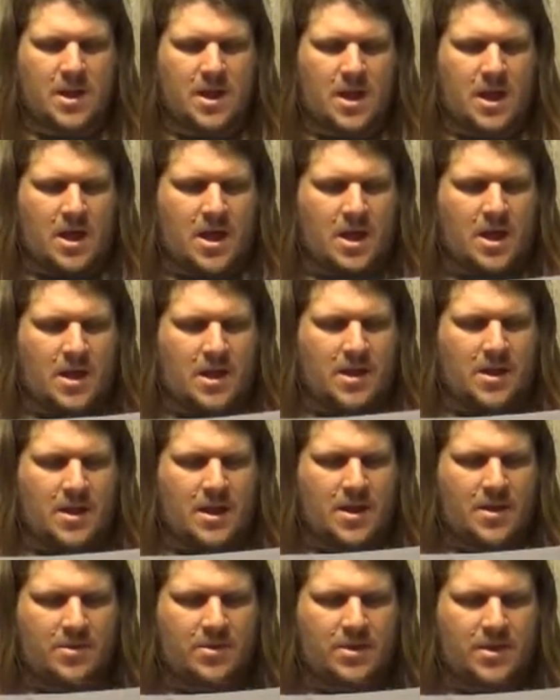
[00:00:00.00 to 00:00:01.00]

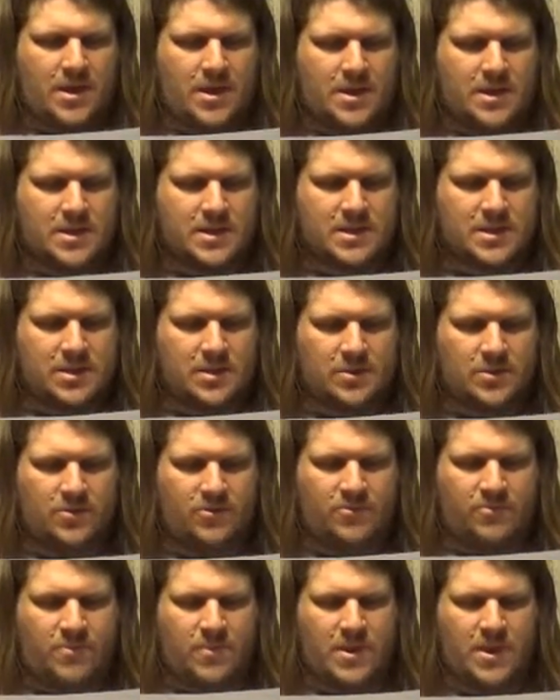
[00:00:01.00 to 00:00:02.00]
Now that
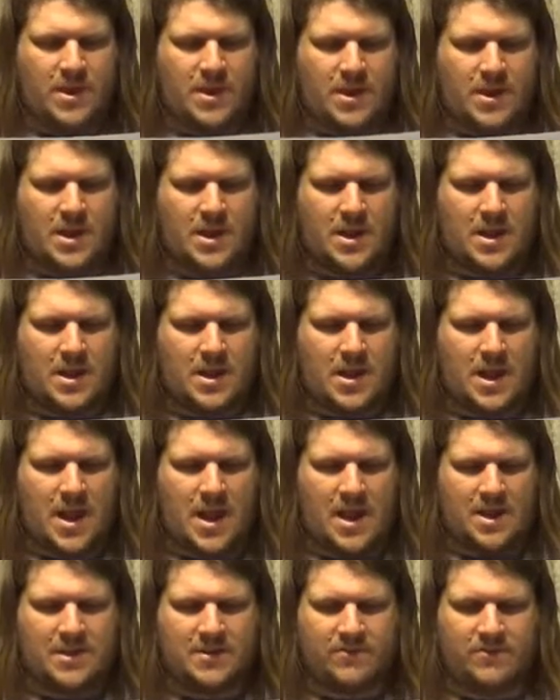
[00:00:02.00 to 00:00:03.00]
you've been
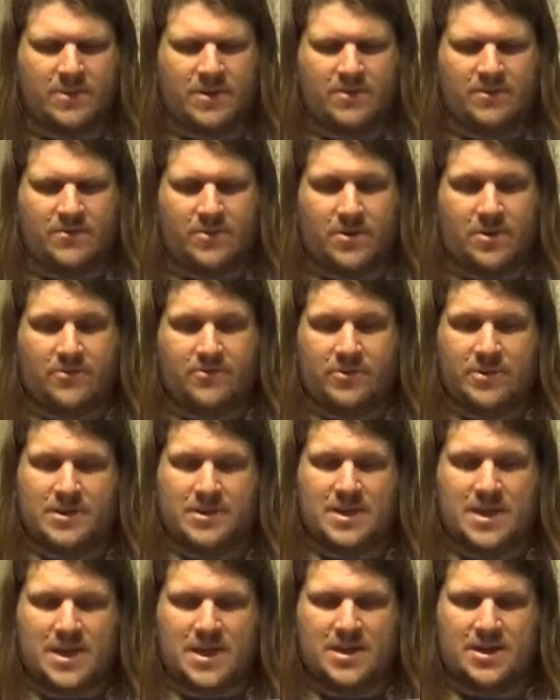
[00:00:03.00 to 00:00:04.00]
actively involved for
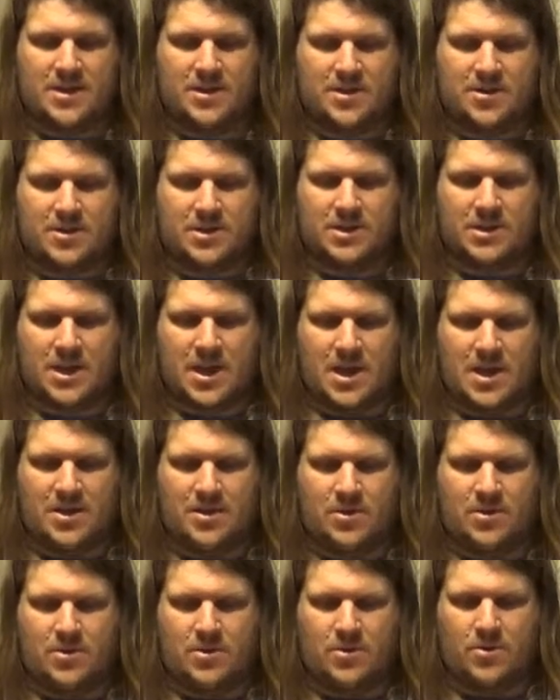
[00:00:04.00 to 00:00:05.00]
10 years, I
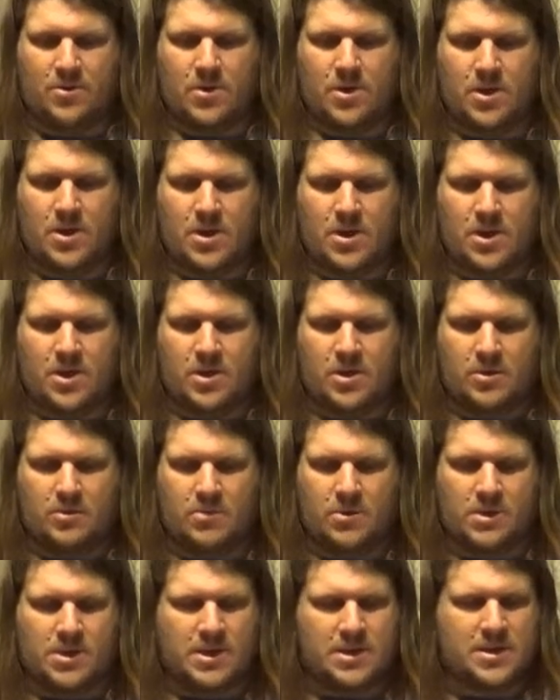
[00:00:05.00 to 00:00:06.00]
know you will
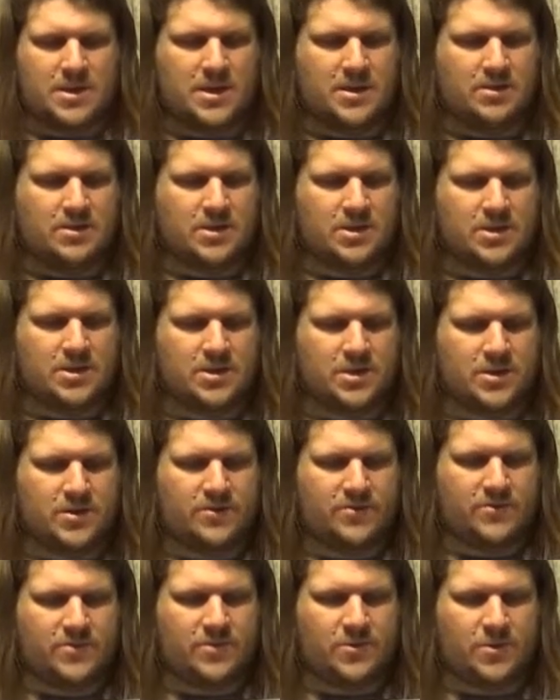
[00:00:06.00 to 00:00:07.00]
continue to
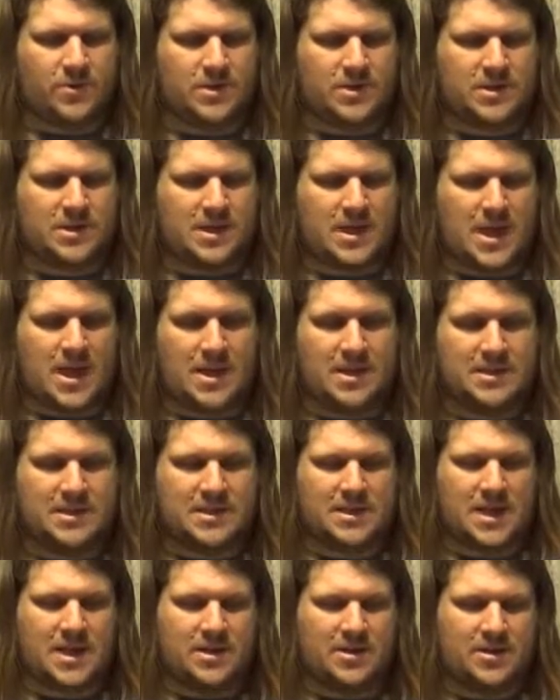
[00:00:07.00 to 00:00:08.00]
serve towards the high
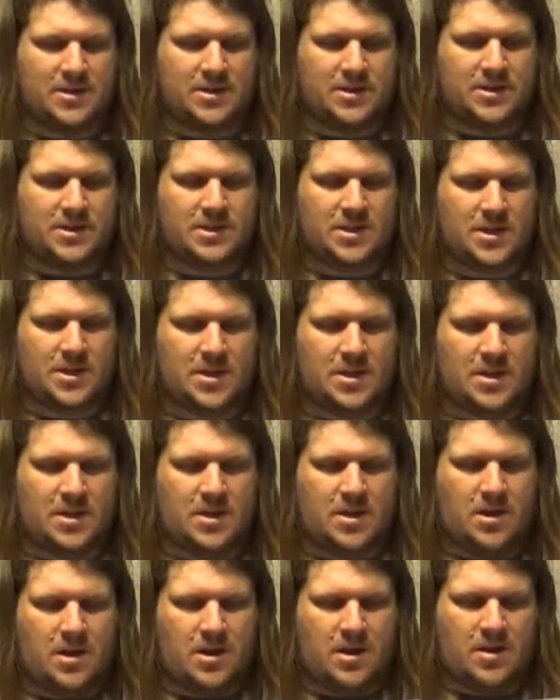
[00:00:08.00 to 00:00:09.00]
standards
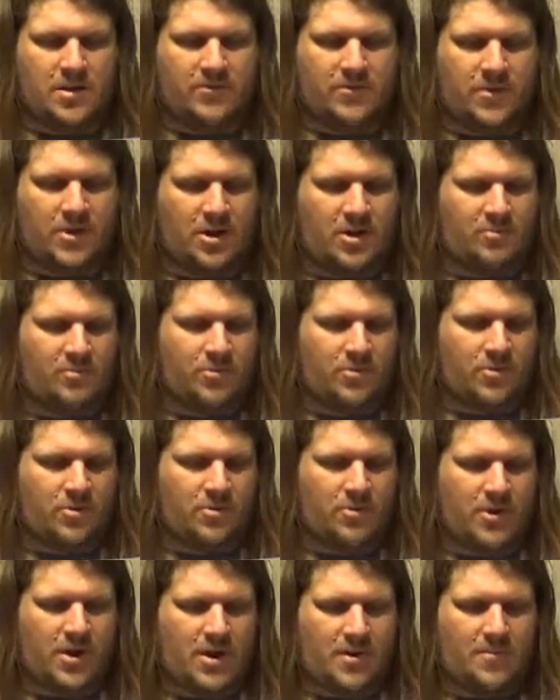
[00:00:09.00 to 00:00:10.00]
of our
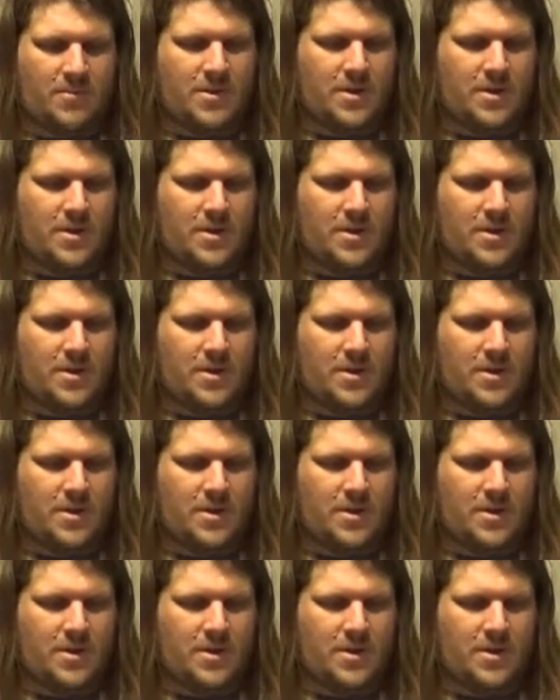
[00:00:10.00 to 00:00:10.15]
program.